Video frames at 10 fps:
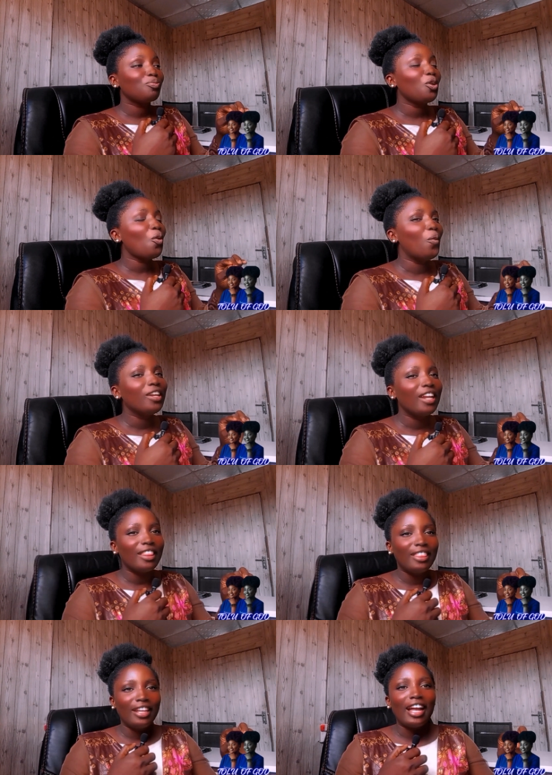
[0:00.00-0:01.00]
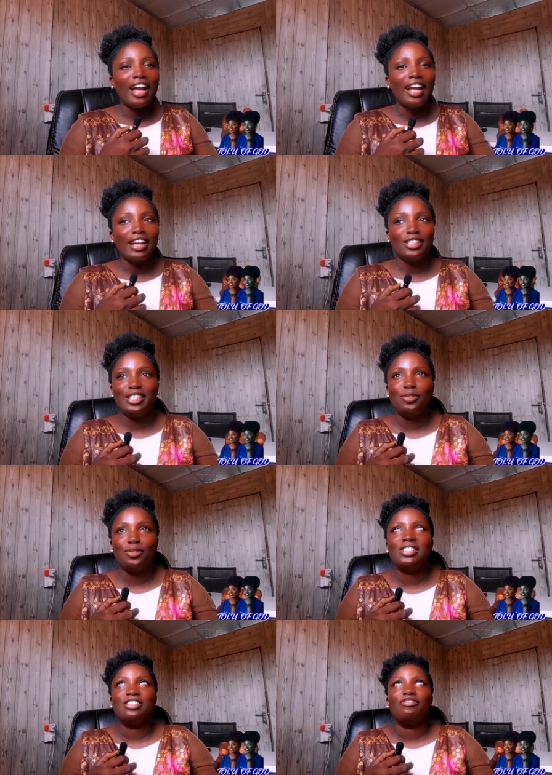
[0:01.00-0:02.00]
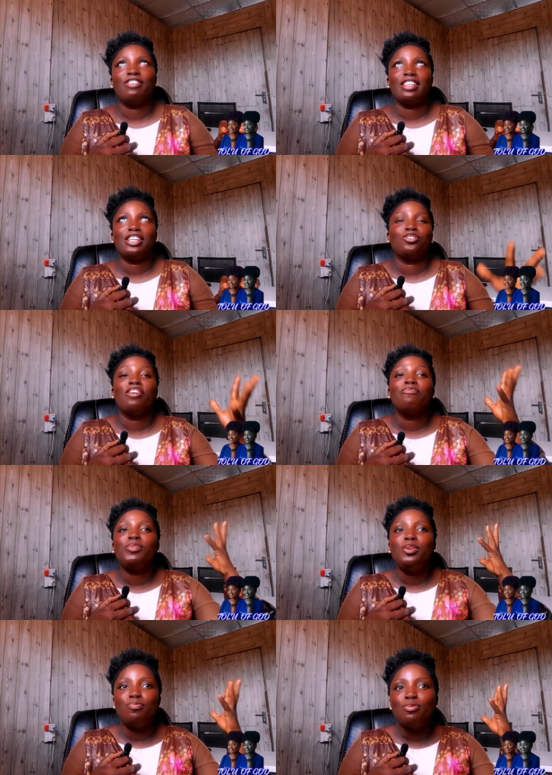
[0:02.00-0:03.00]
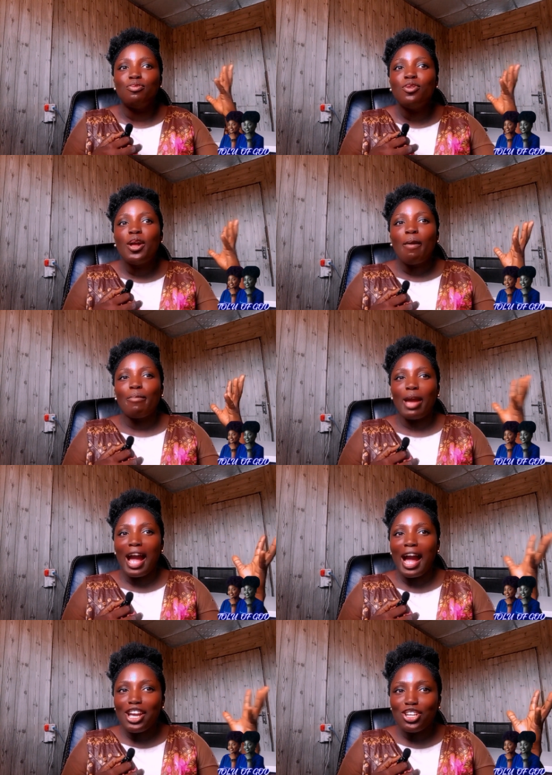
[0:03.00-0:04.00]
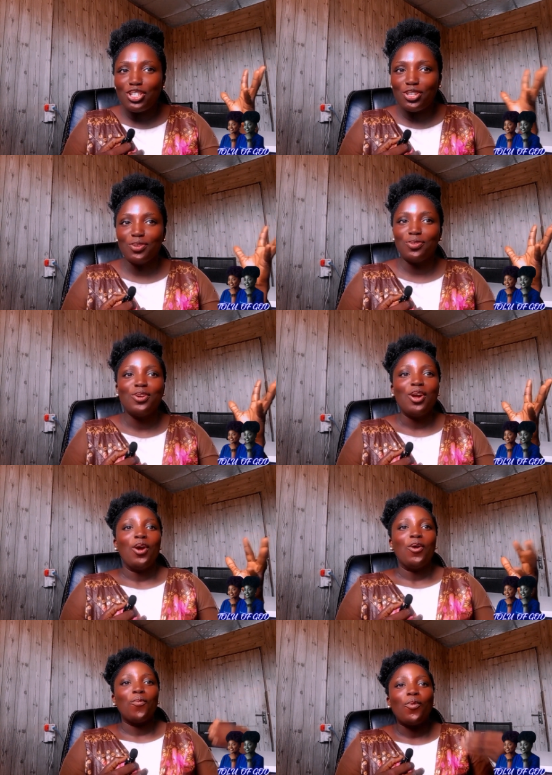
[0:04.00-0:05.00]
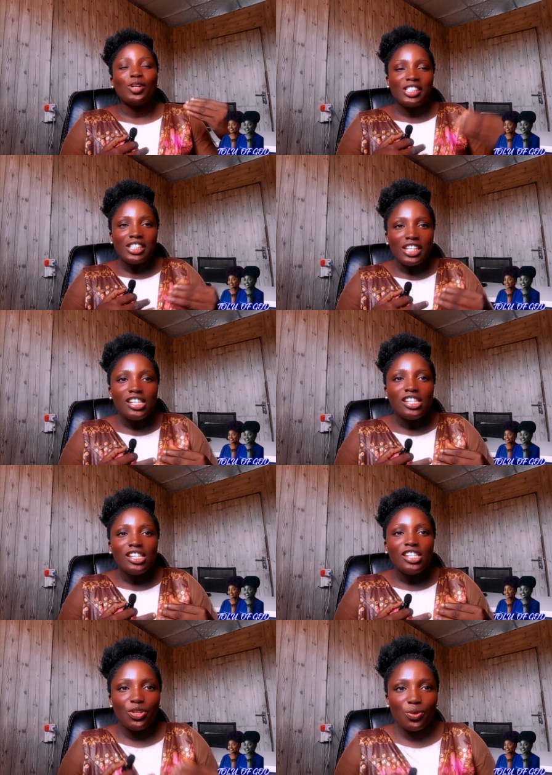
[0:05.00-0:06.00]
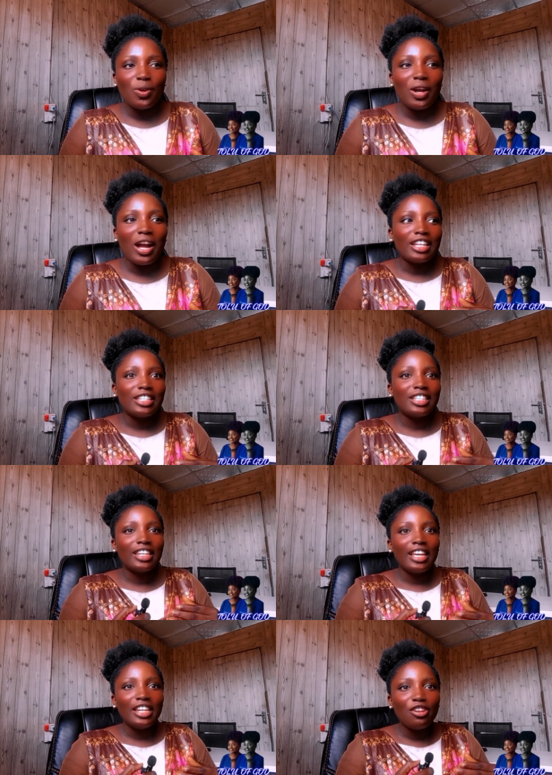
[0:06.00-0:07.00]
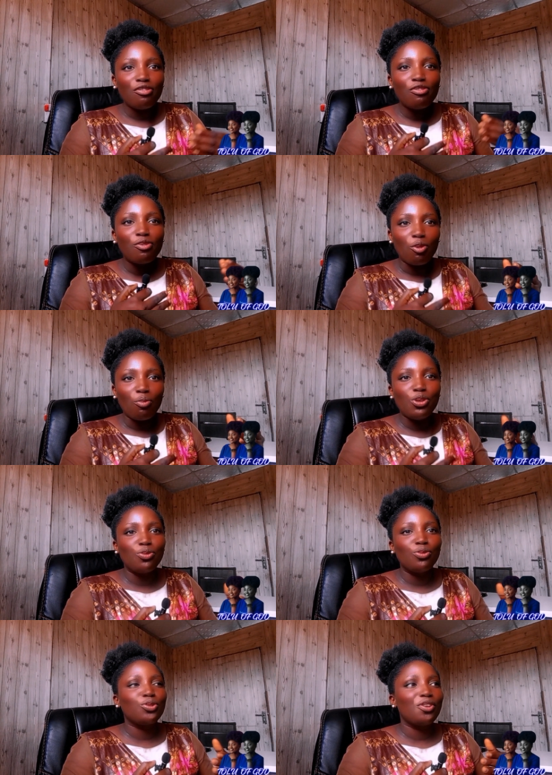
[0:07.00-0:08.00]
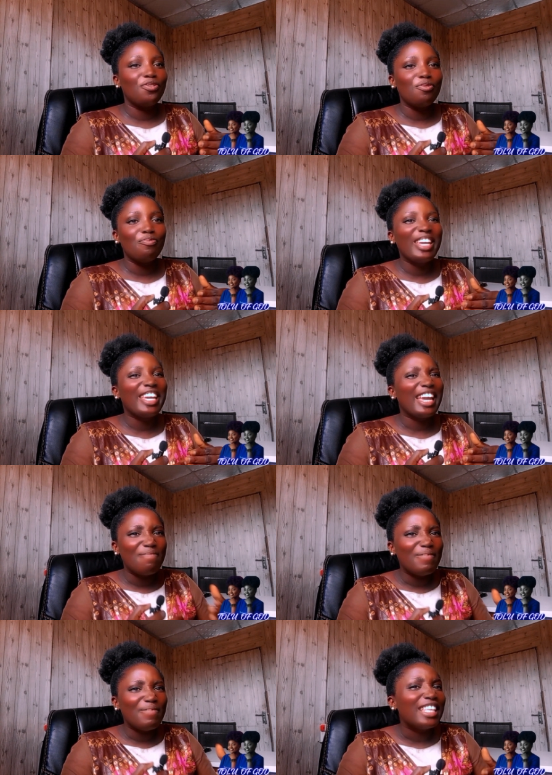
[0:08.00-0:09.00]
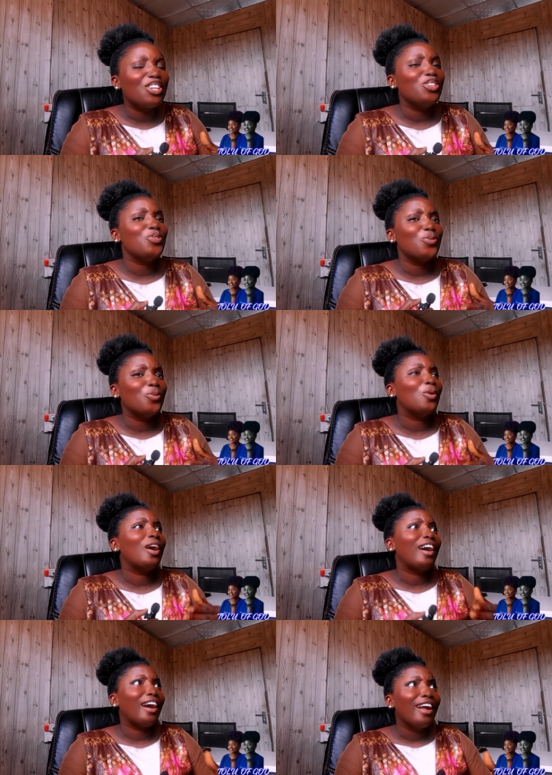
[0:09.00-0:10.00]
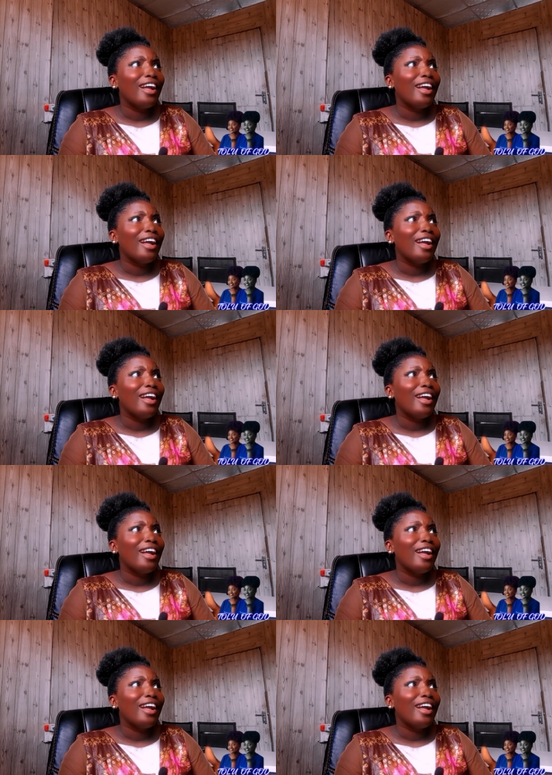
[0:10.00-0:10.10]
one other thing I had to deal with is the fact that you have people behind you watching you and learning from you. So if you make any mistake, you are